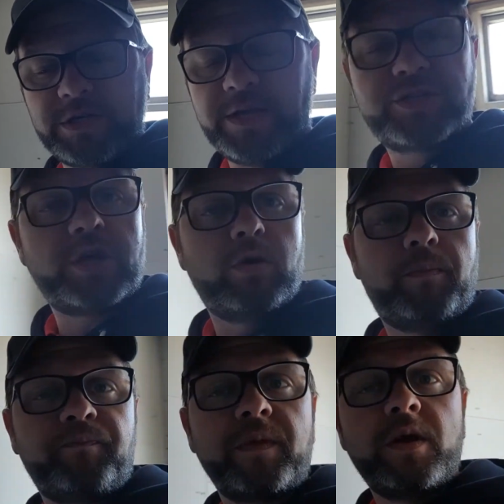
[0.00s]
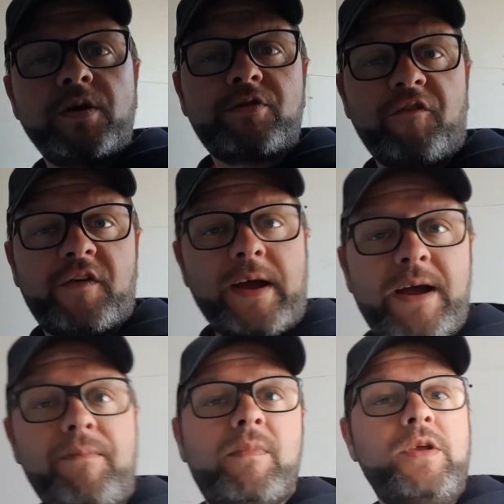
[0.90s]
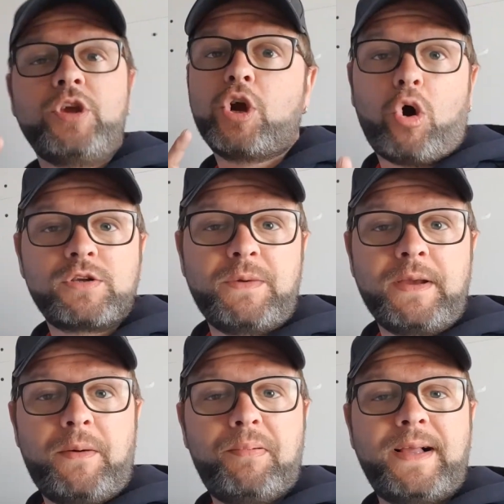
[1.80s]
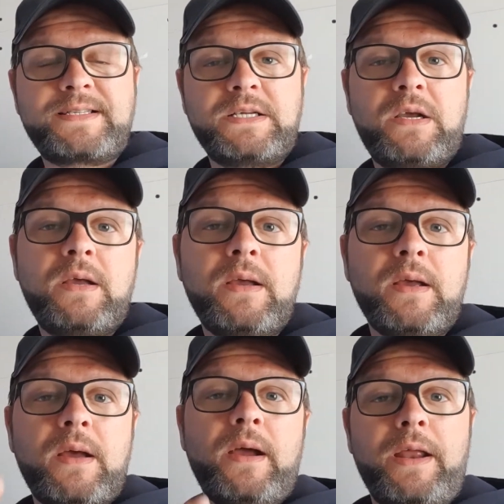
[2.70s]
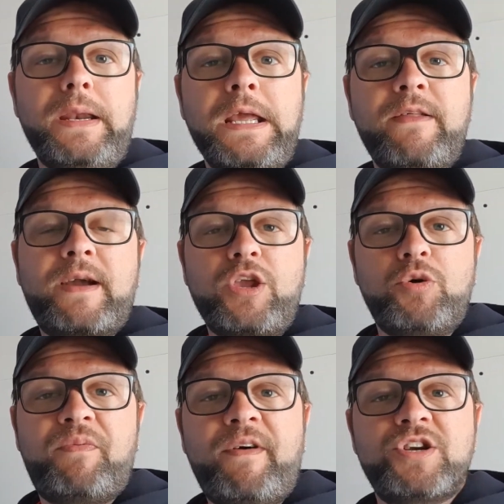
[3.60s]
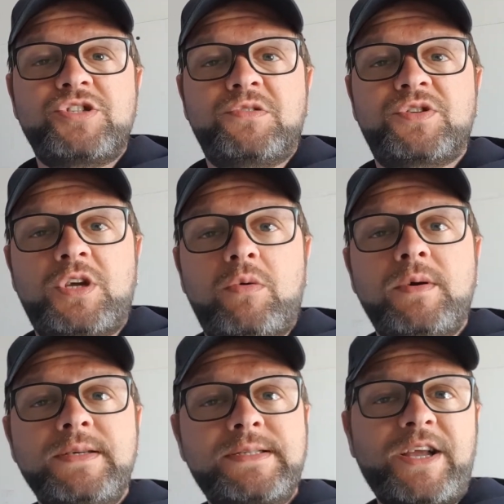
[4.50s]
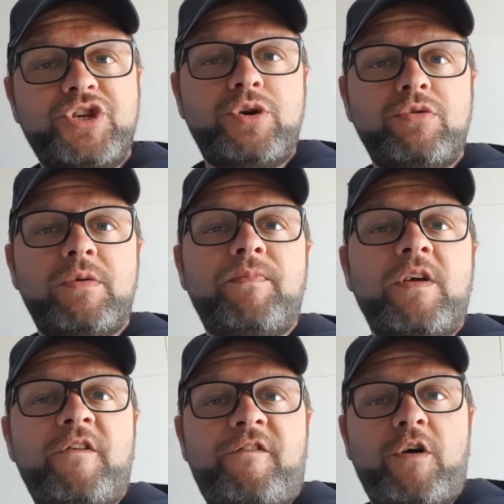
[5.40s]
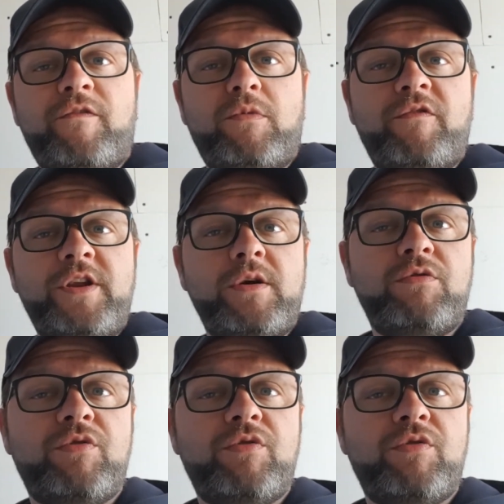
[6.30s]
so don't forget, you can't see behind plaster, and neither can your professionals. So stay tuned, follow for more videos.